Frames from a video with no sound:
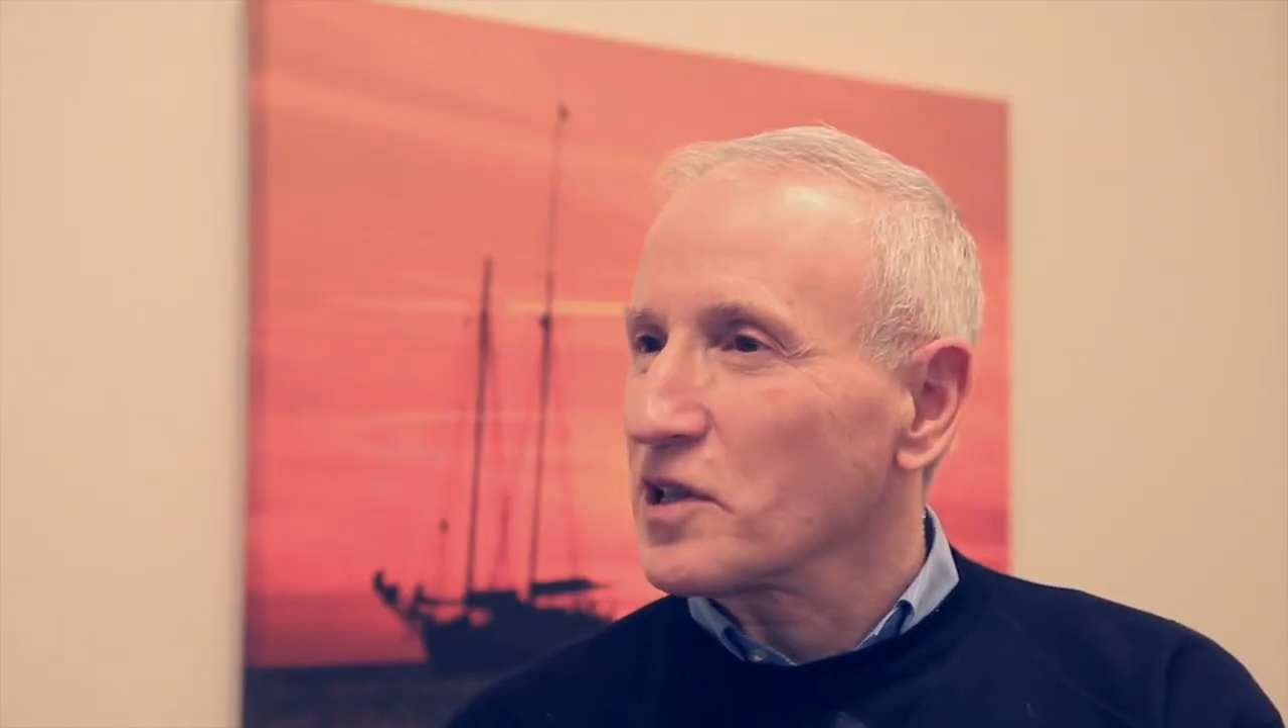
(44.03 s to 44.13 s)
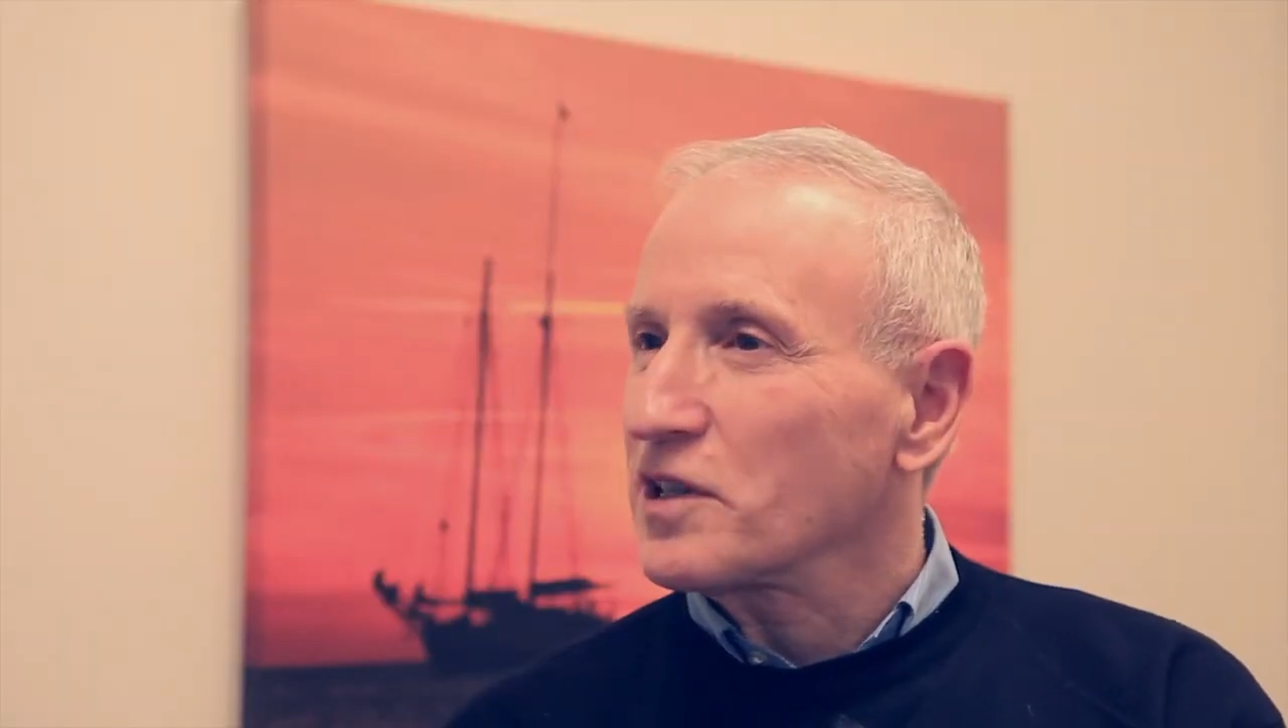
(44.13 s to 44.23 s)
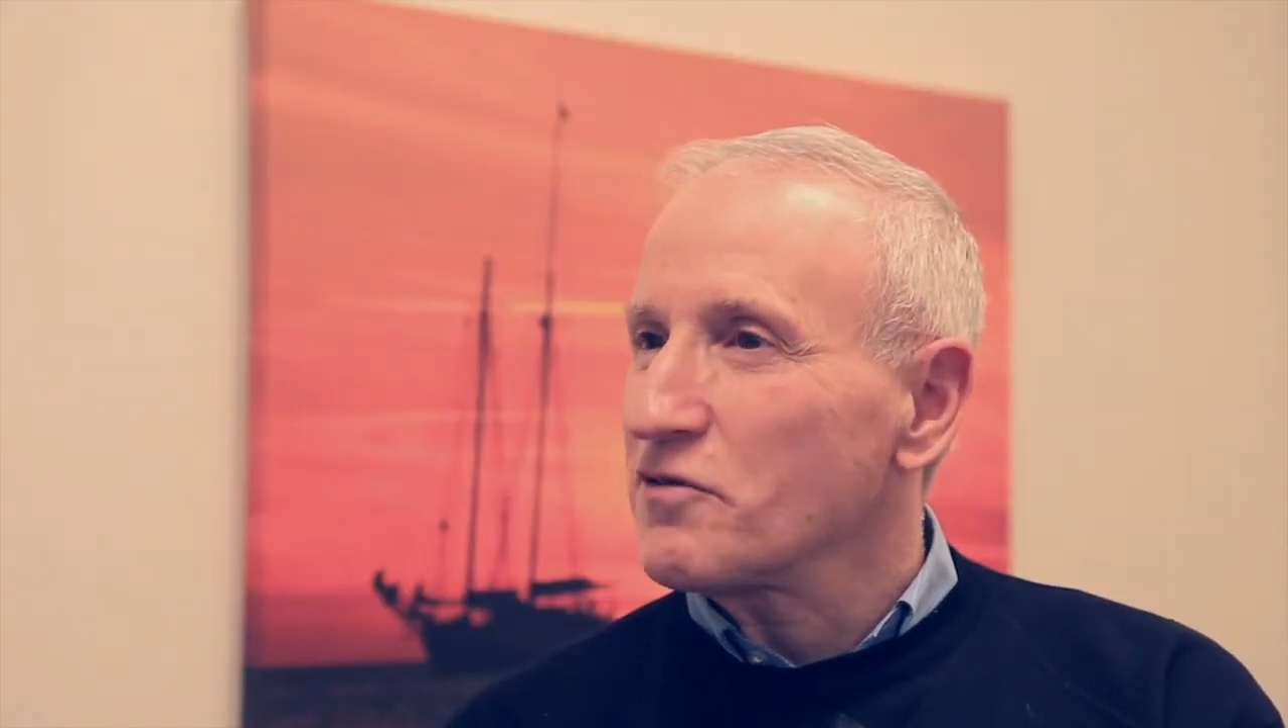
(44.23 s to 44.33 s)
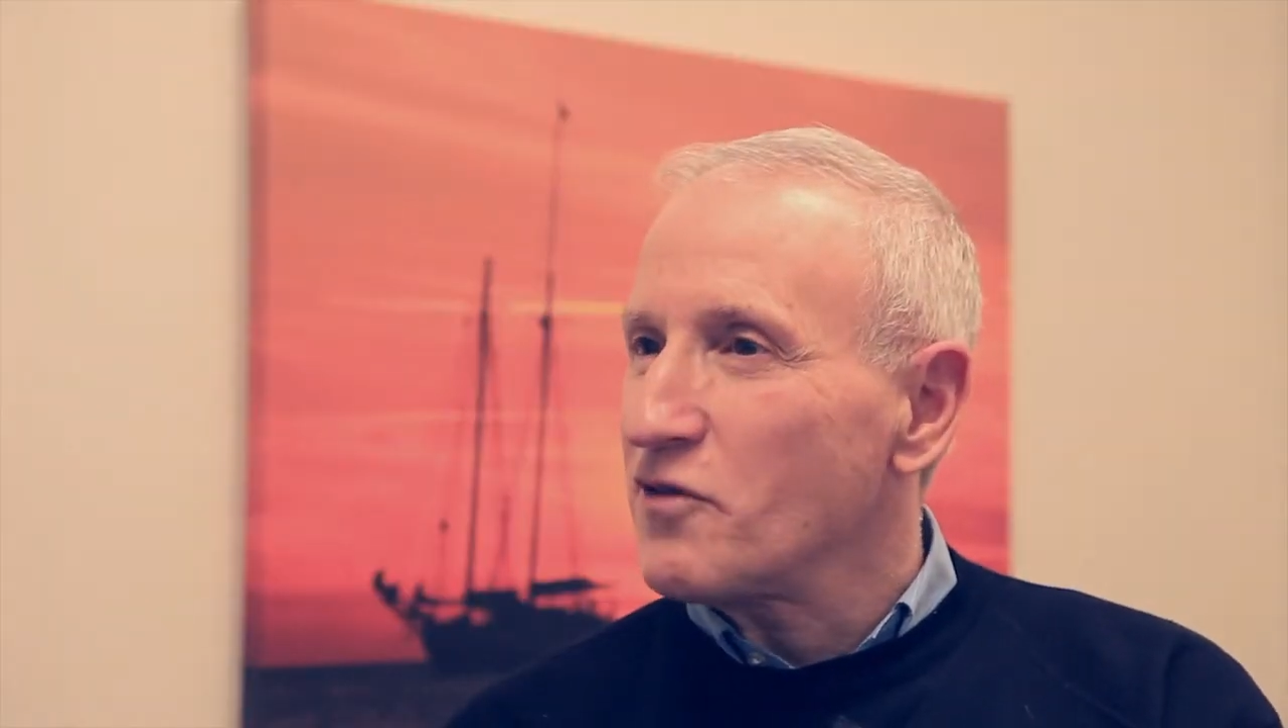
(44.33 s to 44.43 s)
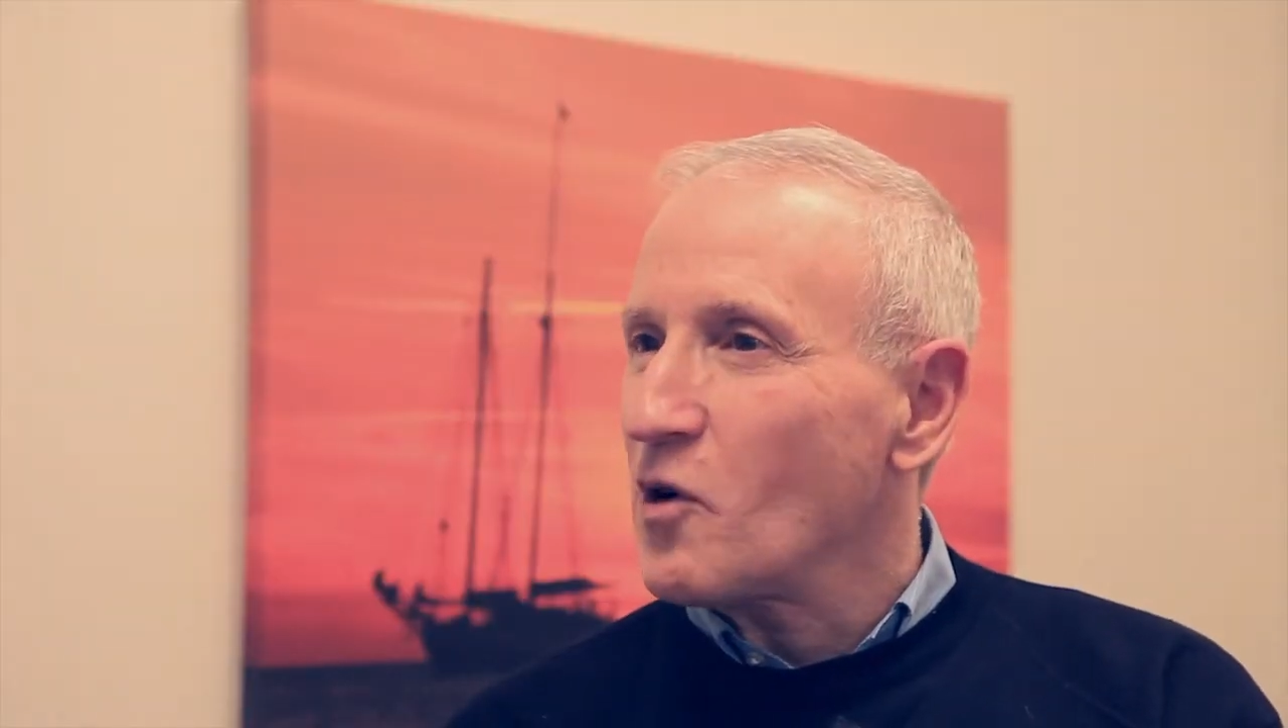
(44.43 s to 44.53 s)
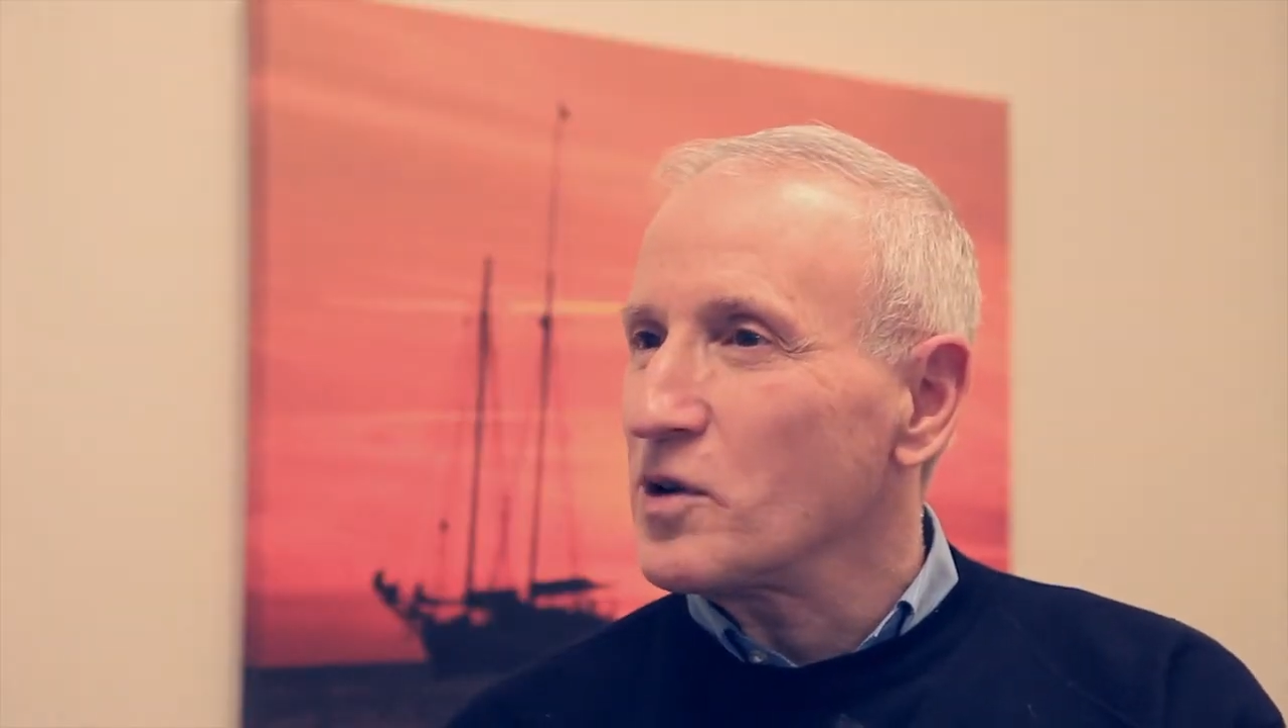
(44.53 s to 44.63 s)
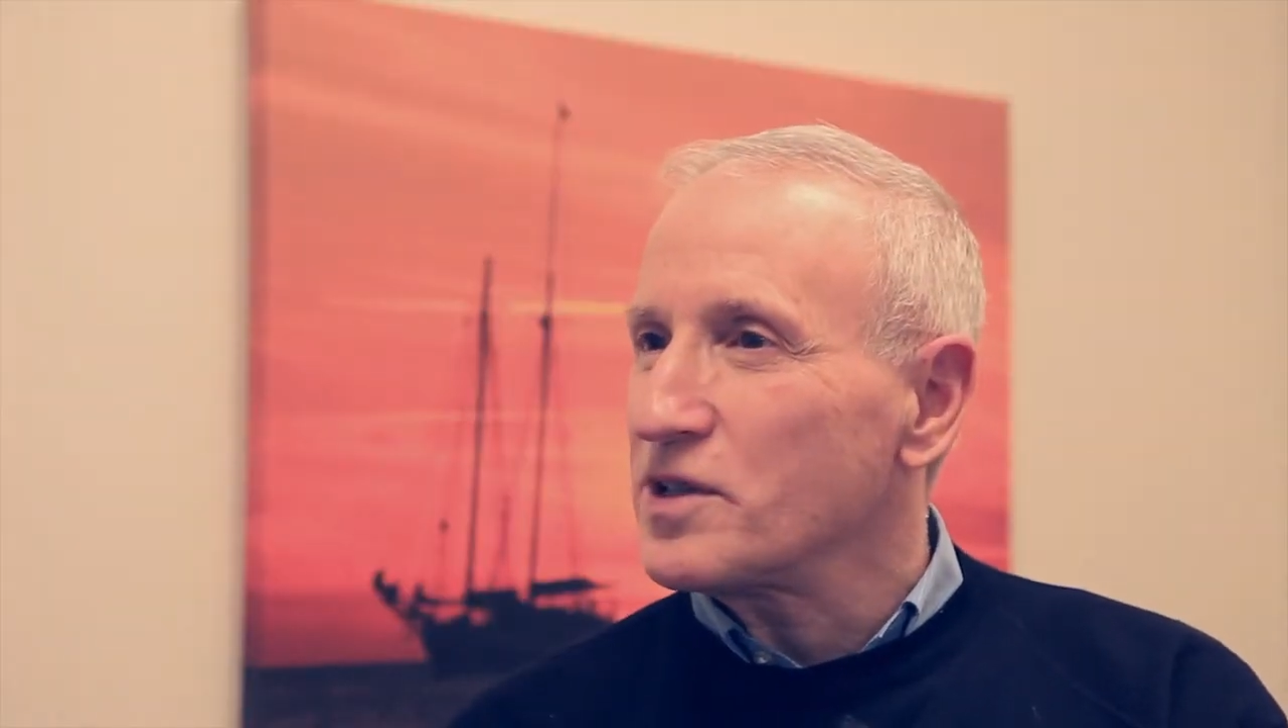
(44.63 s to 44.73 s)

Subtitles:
looking forward